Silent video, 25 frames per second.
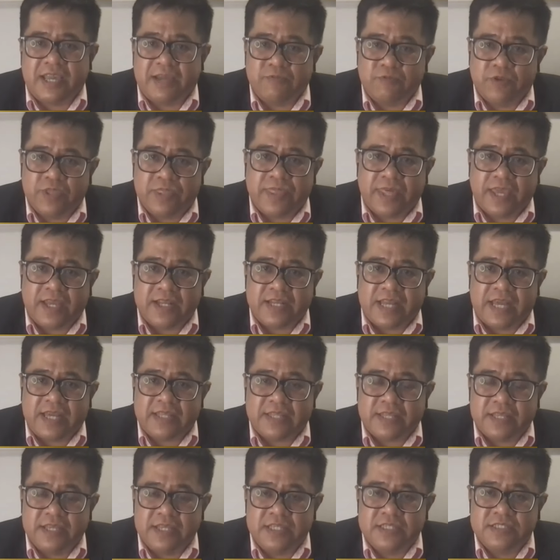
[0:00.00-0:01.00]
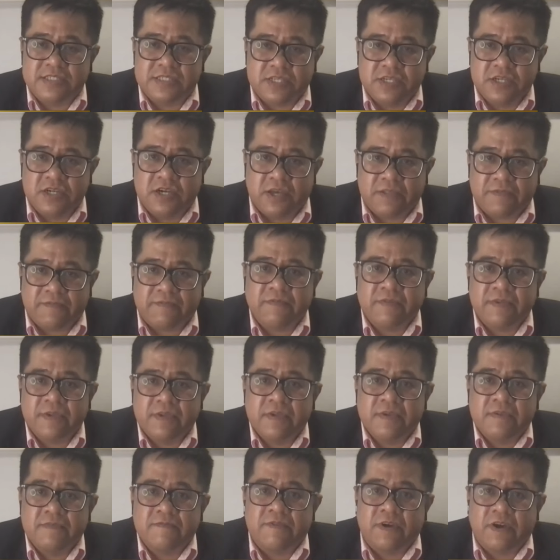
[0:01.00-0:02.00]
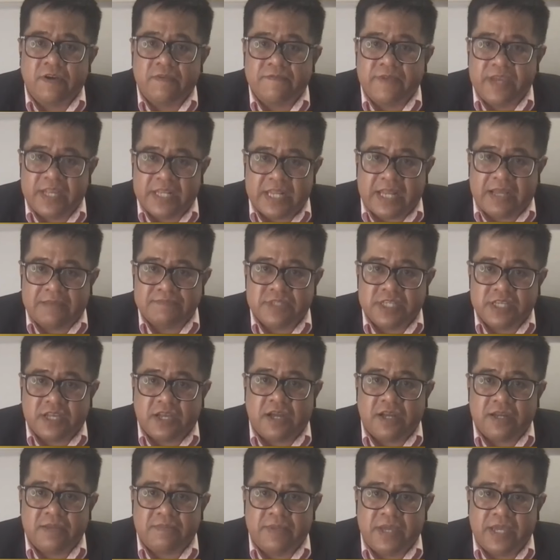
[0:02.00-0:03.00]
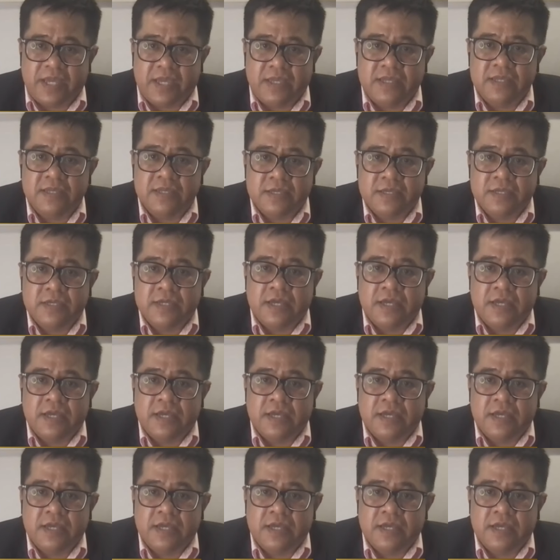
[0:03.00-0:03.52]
and we think that is good for Vietnam's economy